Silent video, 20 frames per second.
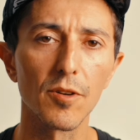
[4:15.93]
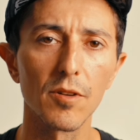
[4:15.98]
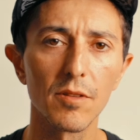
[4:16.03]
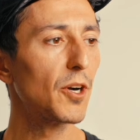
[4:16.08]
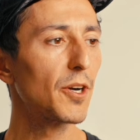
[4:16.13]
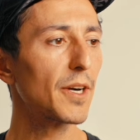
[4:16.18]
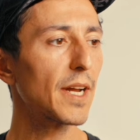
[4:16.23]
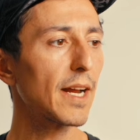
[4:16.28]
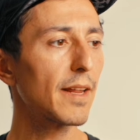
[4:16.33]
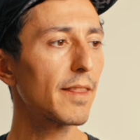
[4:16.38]

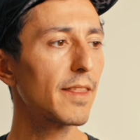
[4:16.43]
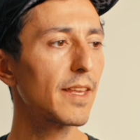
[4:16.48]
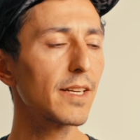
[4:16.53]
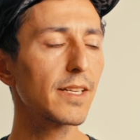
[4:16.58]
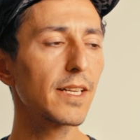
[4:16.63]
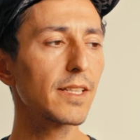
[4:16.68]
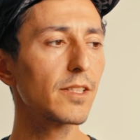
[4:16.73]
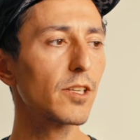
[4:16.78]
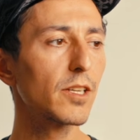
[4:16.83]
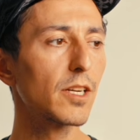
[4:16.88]
But I think
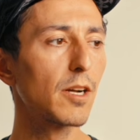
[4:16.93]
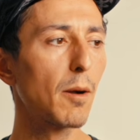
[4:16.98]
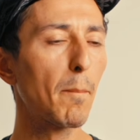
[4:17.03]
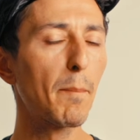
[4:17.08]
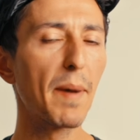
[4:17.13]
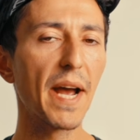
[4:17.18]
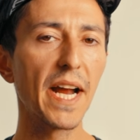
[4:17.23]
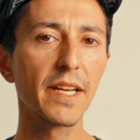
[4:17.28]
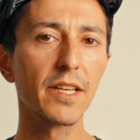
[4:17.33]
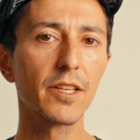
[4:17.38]
that the
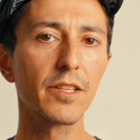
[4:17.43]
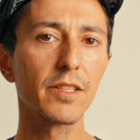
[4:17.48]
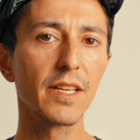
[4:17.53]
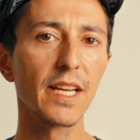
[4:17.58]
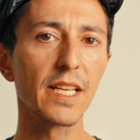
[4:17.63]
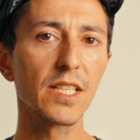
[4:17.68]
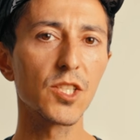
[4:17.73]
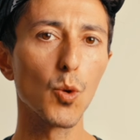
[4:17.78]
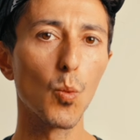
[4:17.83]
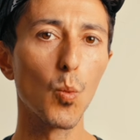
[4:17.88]
Compagnon
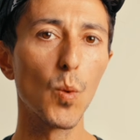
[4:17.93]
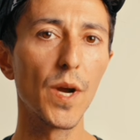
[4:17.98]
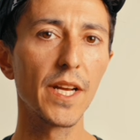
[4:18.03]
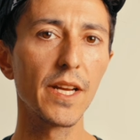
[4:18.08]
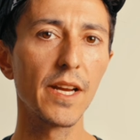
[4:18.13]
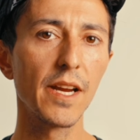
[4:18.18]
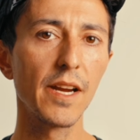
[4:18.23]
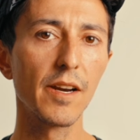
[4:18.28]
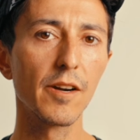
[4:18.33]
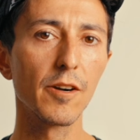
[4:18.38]
gets a win
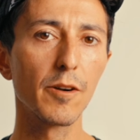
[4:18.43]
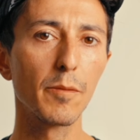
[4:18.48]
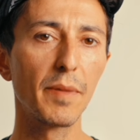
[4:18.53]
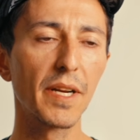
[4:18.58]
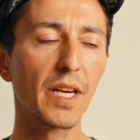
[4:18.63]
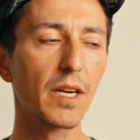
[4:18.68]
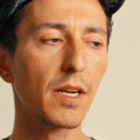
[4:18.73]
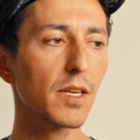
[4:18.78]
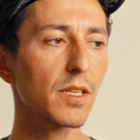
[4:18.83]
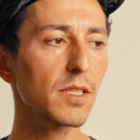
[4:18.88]
here
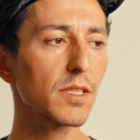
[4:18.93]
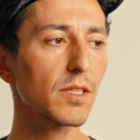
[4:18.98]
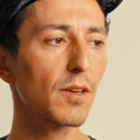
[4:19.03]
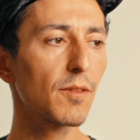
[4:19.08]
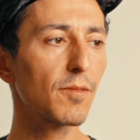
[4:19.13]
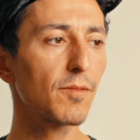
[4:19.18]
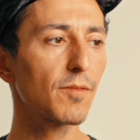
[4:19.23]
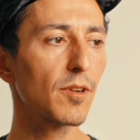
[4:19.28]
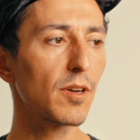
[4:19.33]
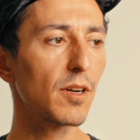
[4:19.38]
because
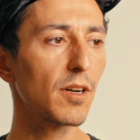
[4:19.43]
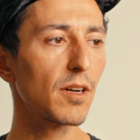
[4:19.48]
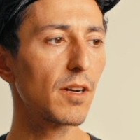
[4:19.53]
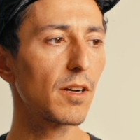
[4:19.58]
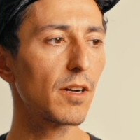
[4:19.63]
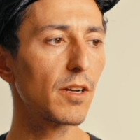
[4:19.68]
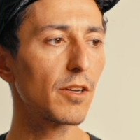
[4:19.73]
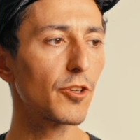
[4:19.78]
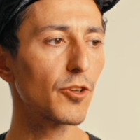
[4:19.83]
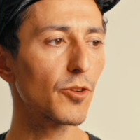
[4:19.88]
of
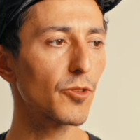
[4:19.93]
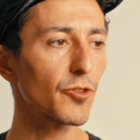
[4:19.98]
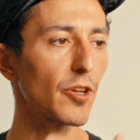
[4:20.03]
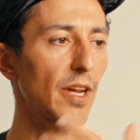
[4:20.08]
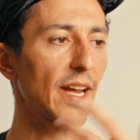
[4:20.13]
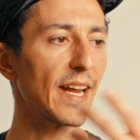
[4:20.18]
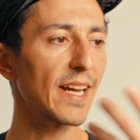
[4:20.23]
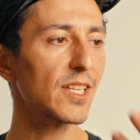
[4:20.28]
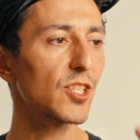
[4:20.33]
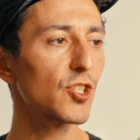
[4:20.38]
the
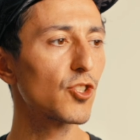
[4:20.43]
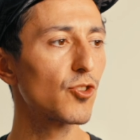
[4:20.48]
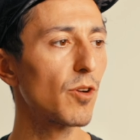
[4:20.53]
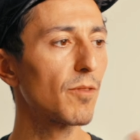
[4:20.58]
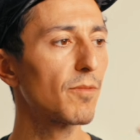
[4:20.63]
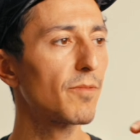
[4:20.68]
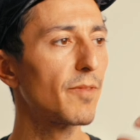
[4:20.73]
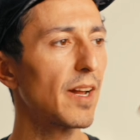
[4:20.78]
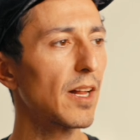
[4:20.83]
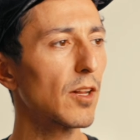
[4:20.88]
extra
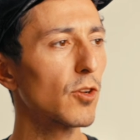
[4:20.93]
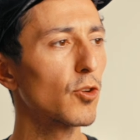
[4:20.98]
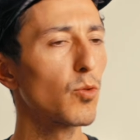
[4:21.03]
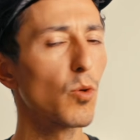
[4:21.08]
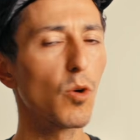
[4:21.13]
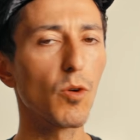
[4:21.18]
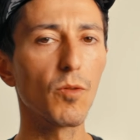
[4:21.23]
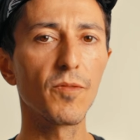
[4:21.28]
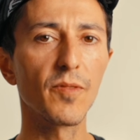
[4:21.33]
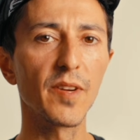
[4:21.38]
Velcro